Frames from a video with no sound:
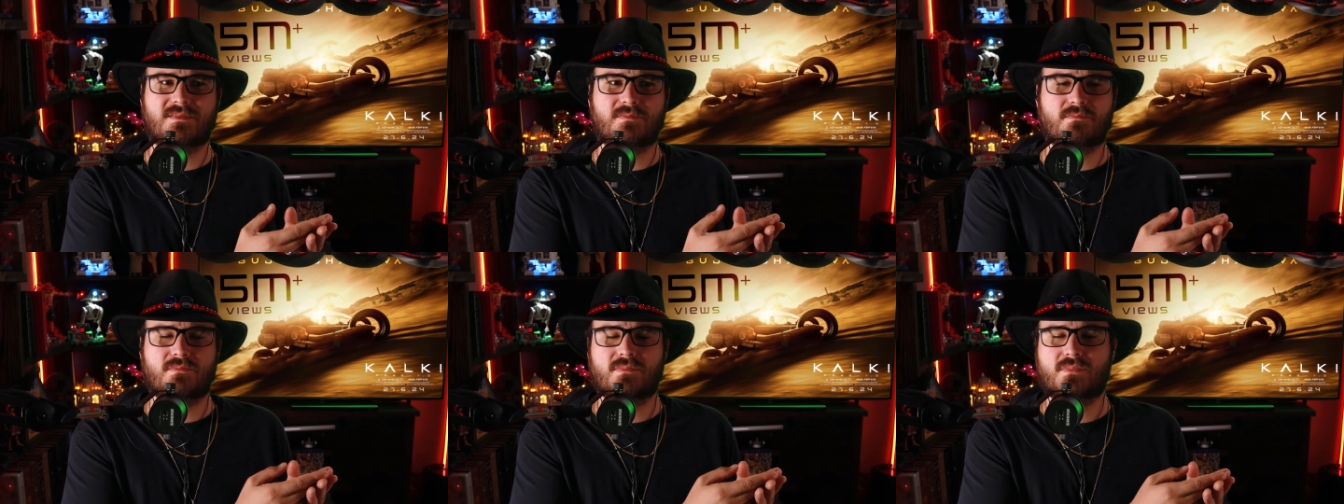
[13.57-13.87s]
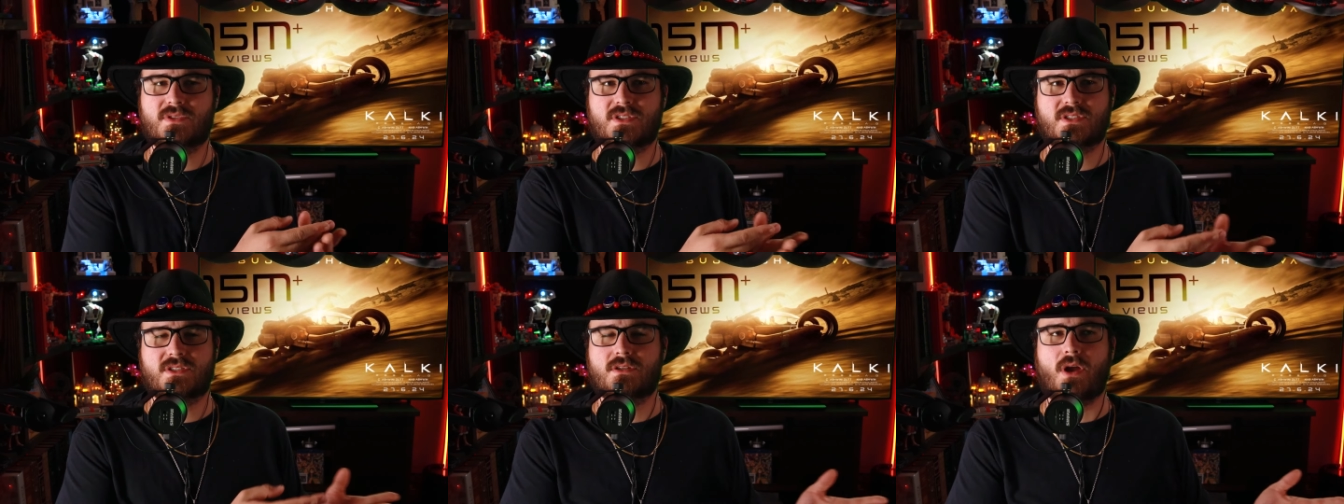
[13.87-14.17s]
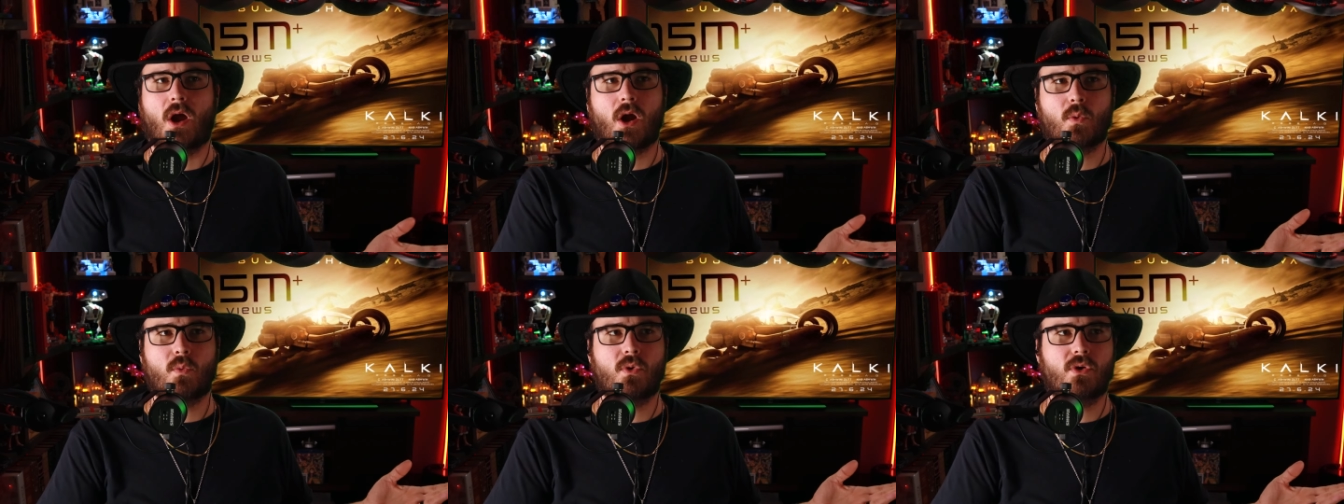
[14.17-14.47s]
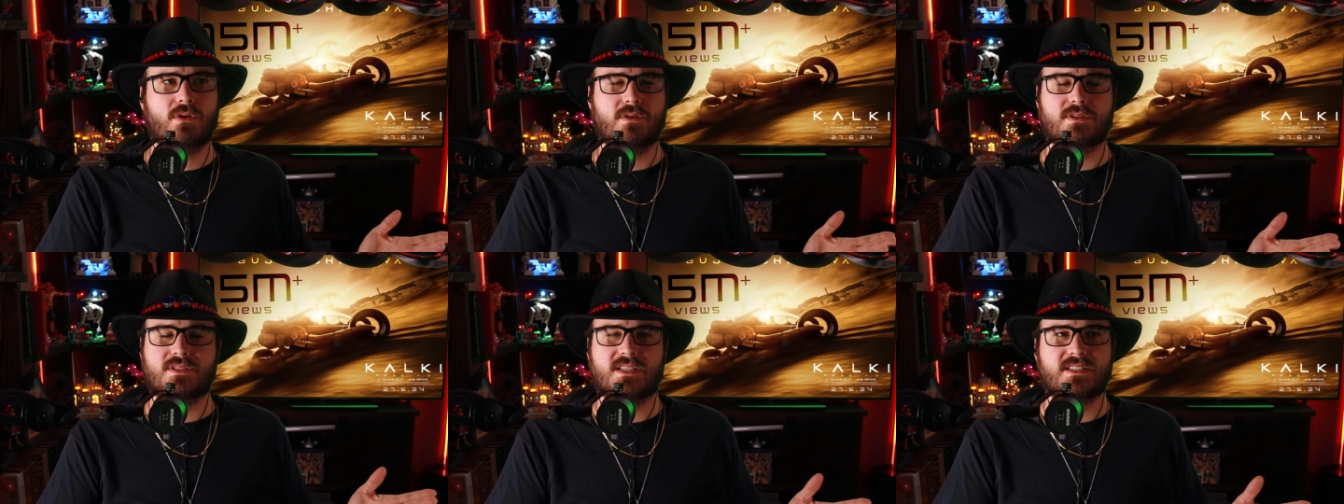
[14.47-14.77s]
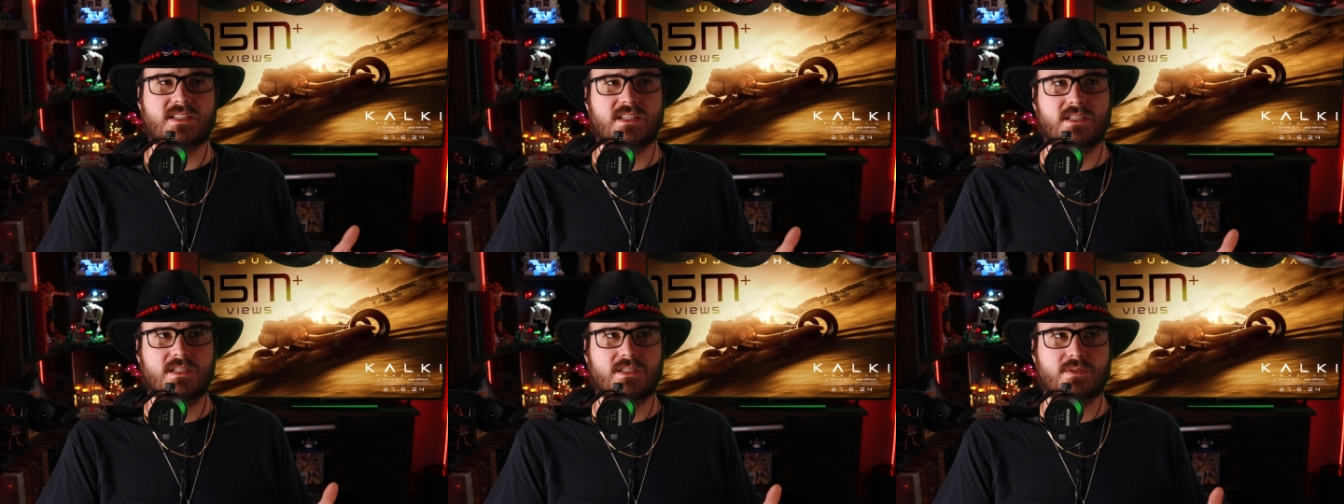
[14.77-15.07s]
Star Wars
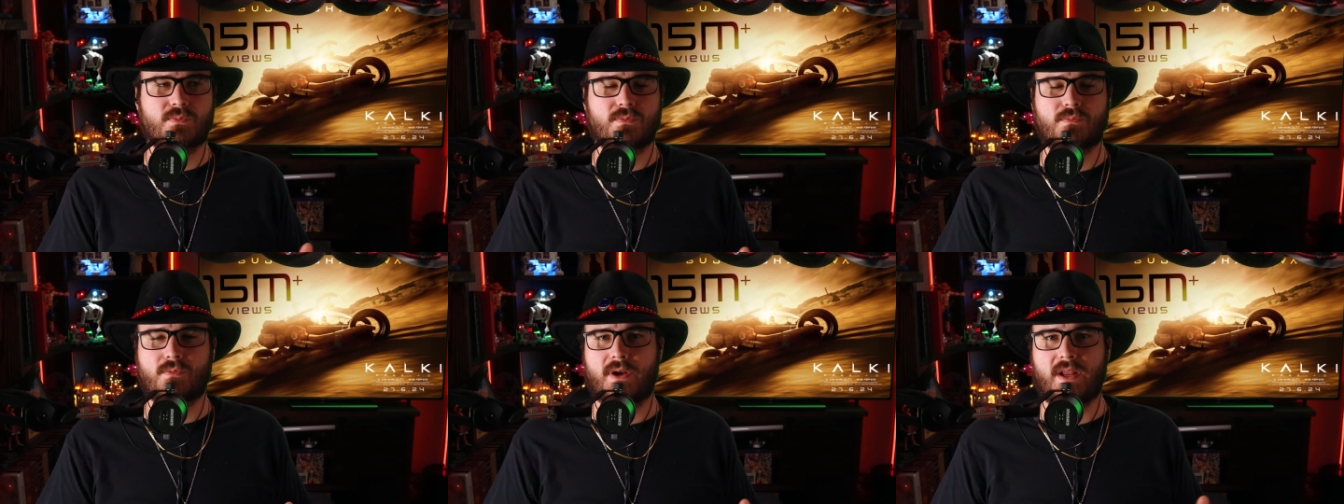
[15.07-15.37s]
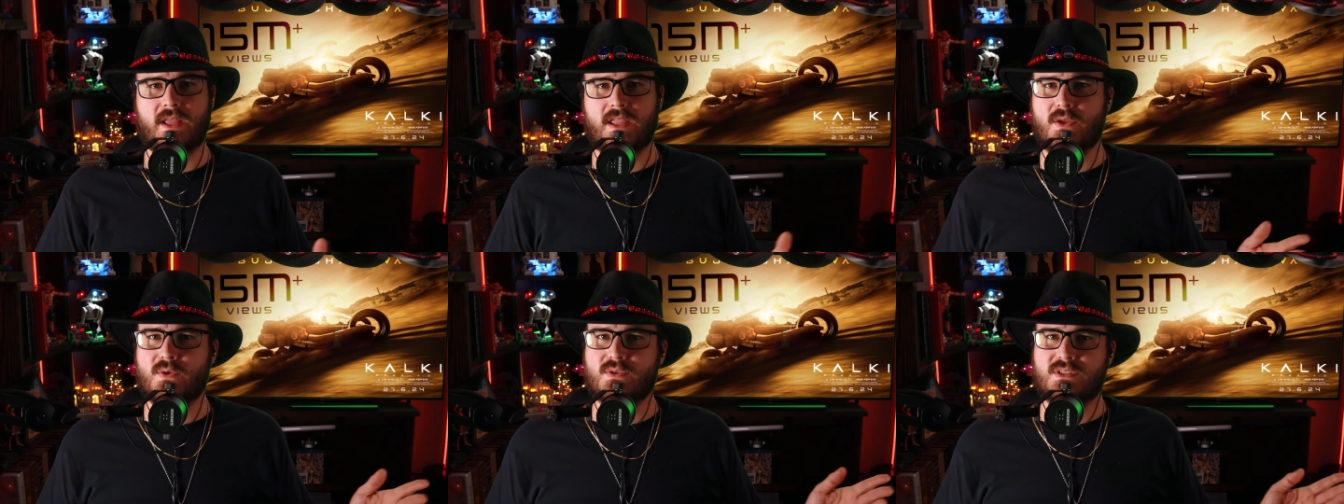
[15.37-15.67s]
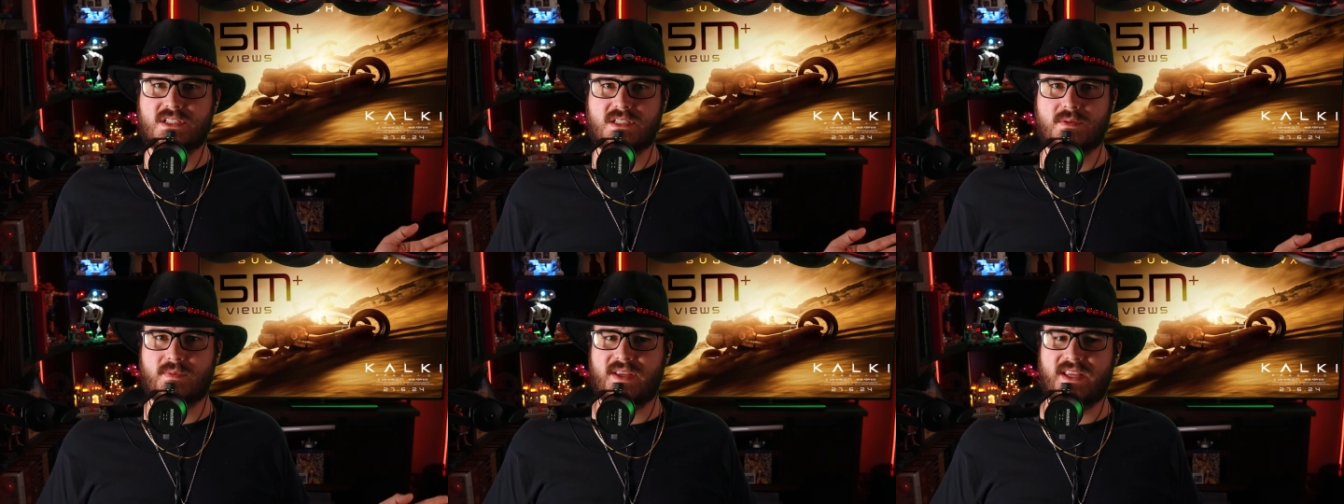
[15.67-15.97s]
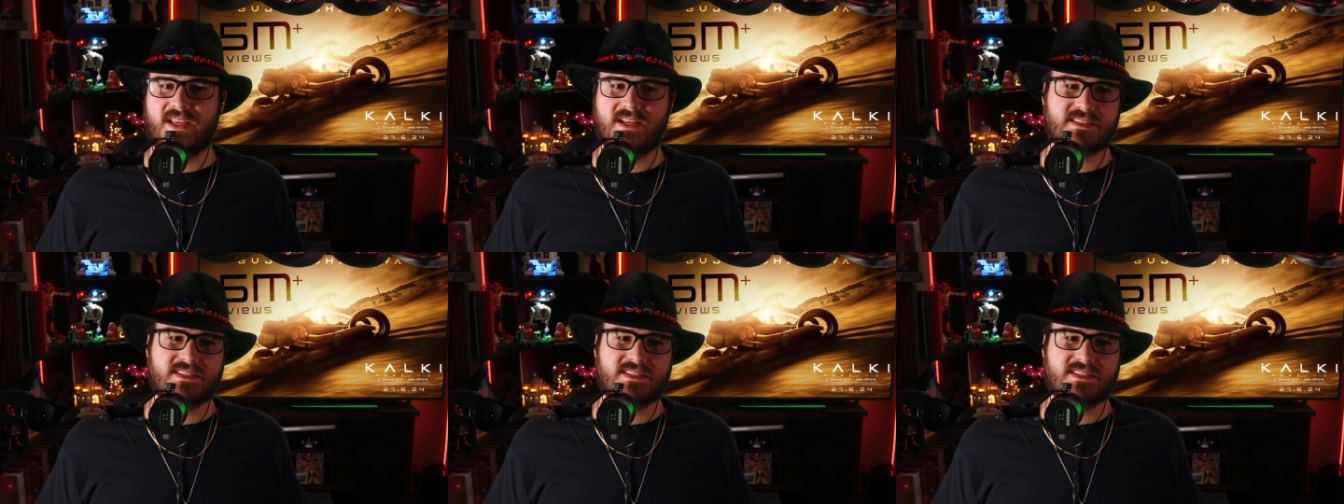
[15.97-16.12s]
isn't what it used to be.